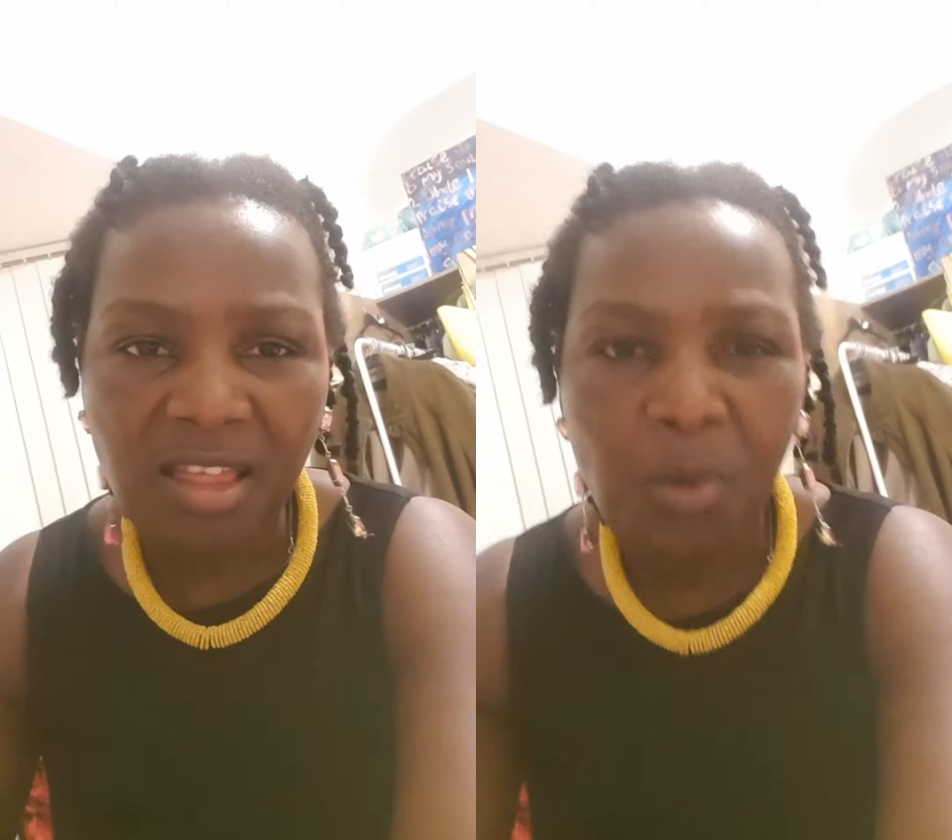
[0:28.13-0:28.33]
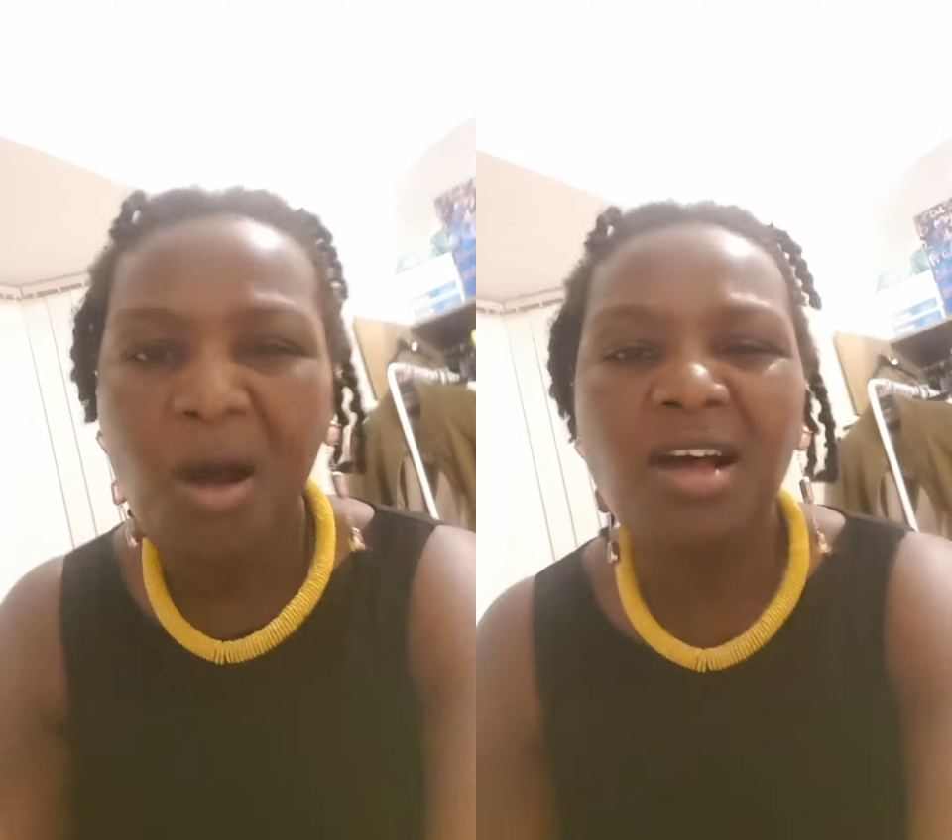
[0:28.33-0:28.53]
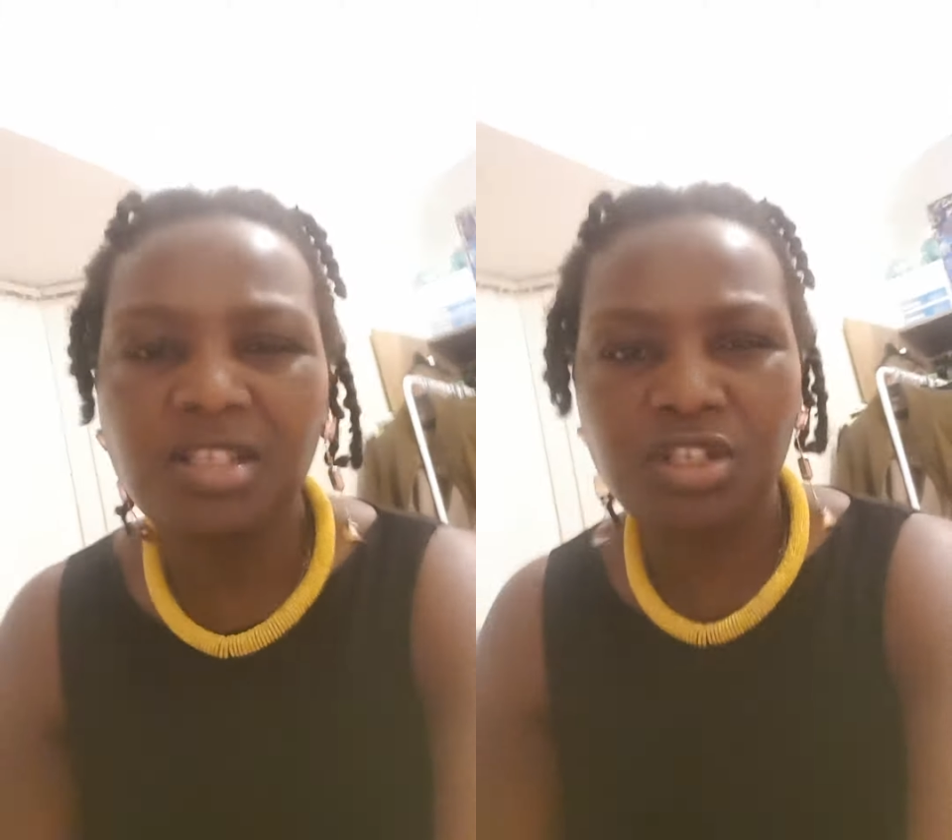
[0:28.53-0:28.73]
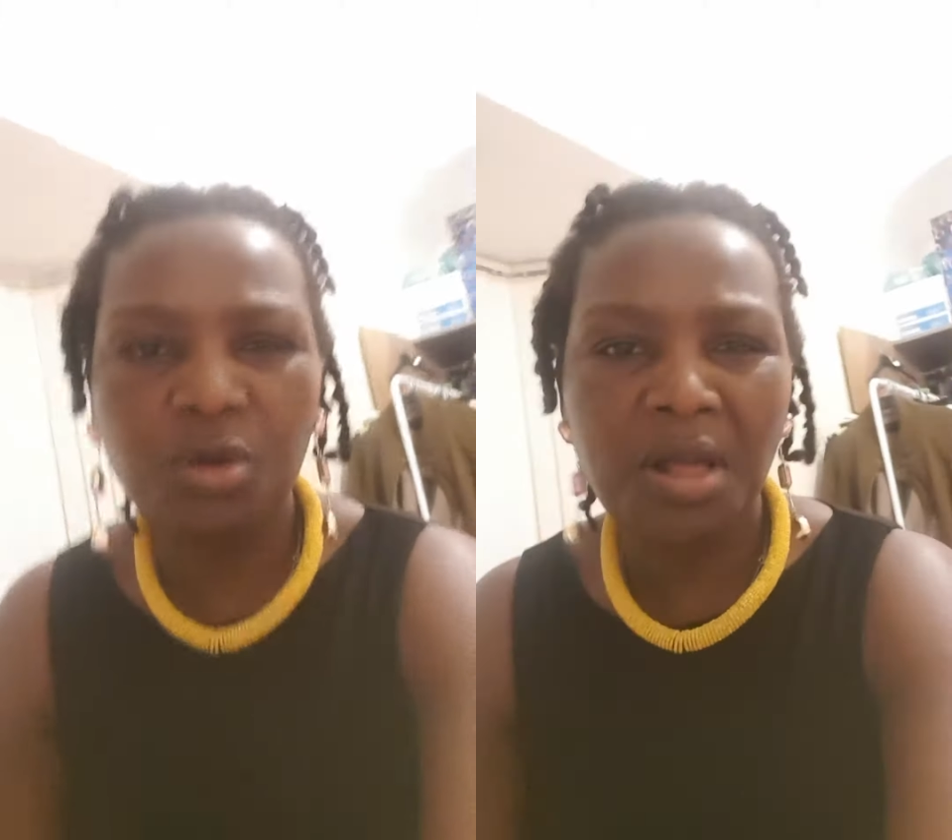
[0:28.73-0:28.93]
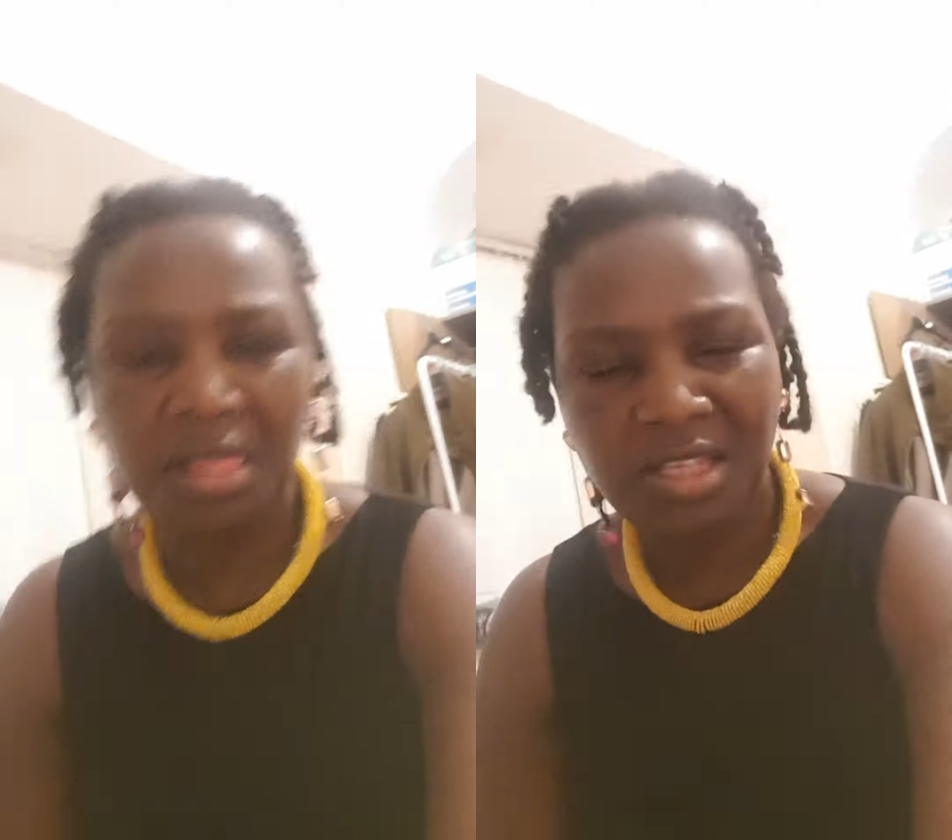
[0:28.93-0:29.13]
the ones
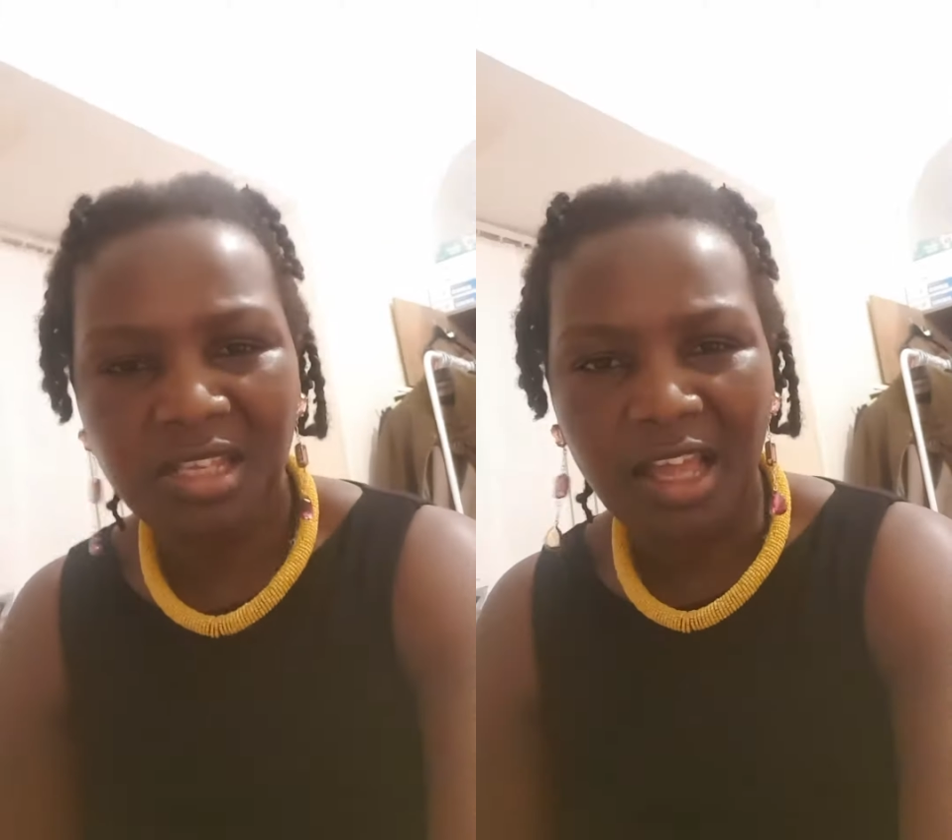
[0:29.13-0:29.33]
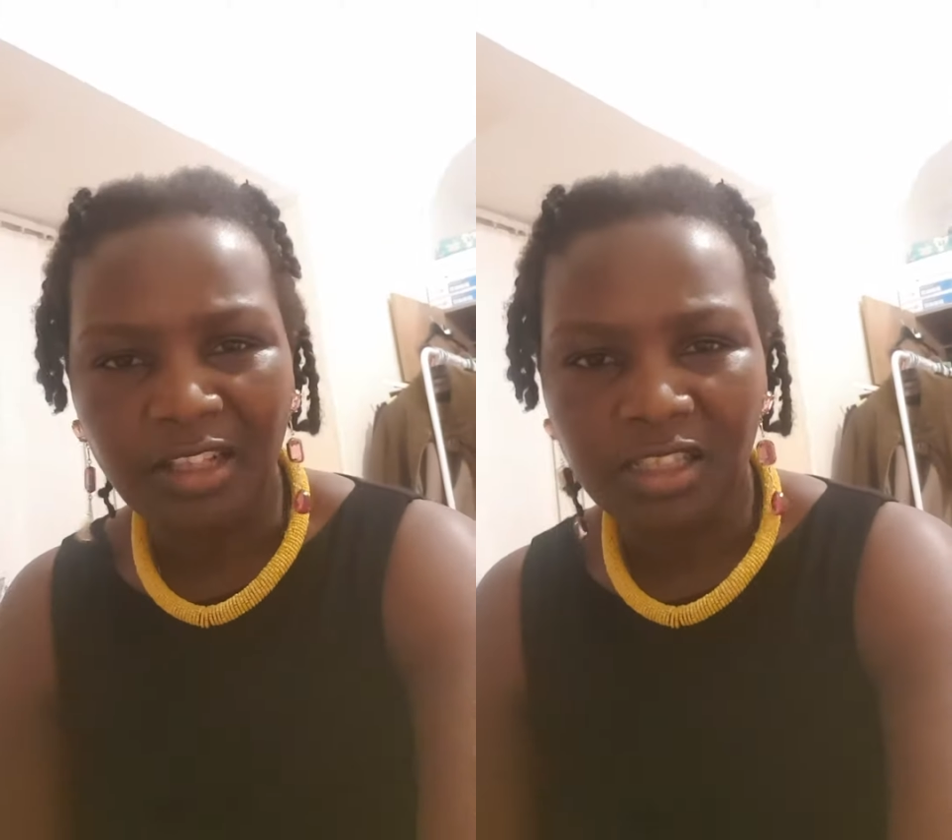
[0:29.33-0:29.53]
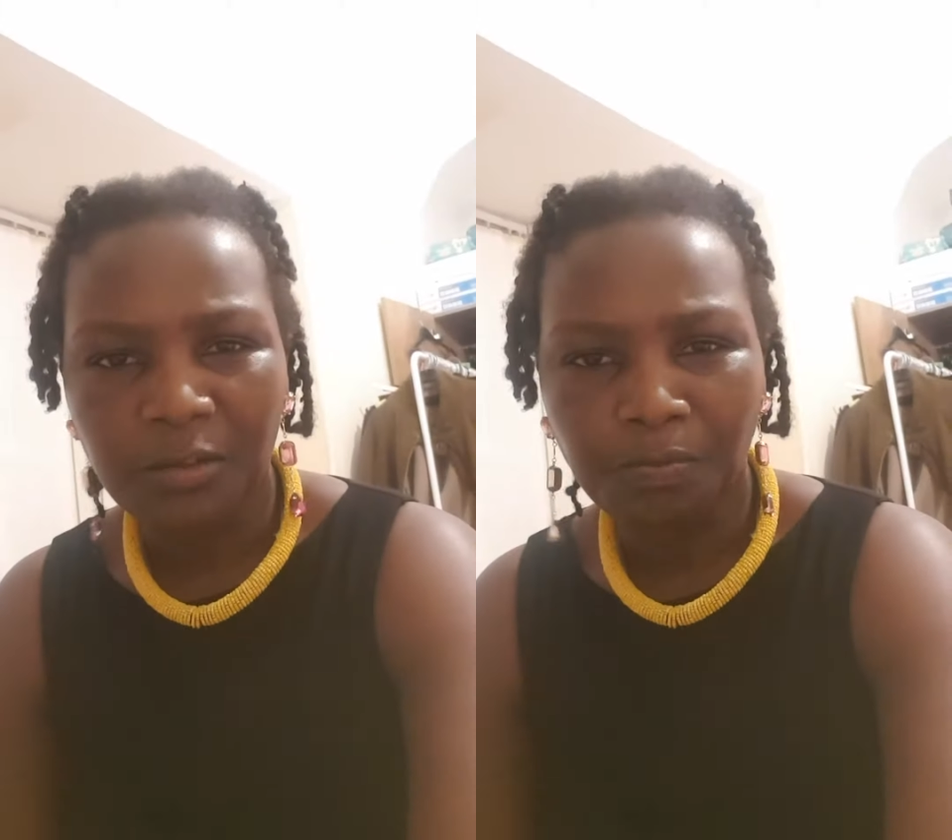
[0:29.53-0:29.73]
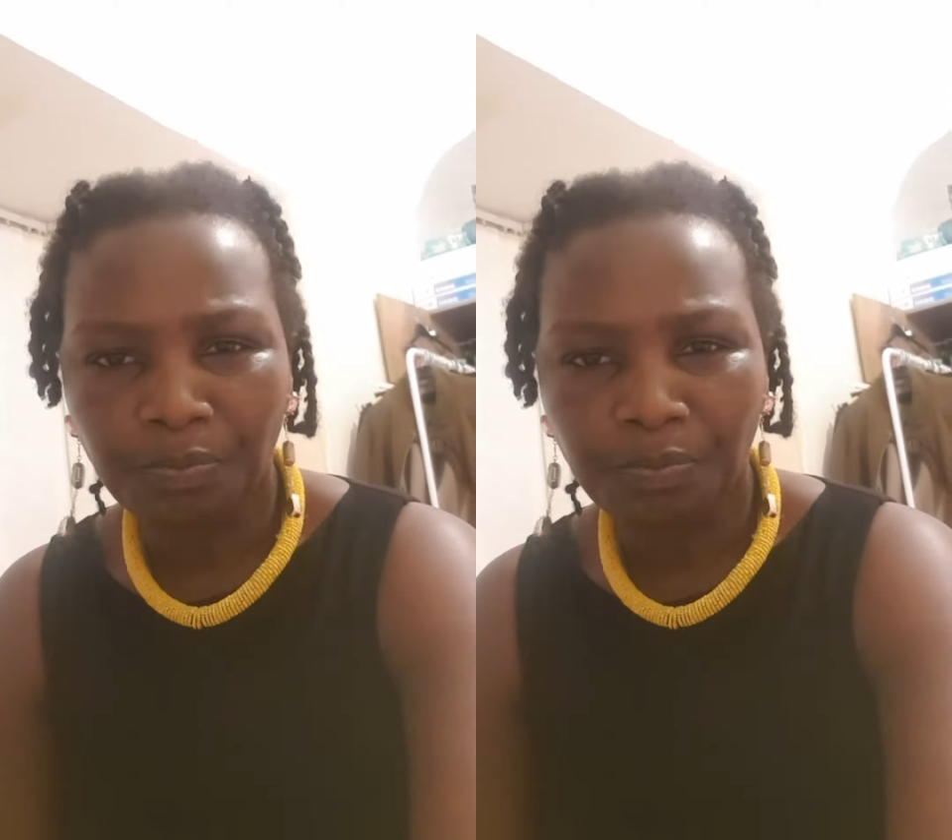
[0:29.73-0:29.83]
doing these things.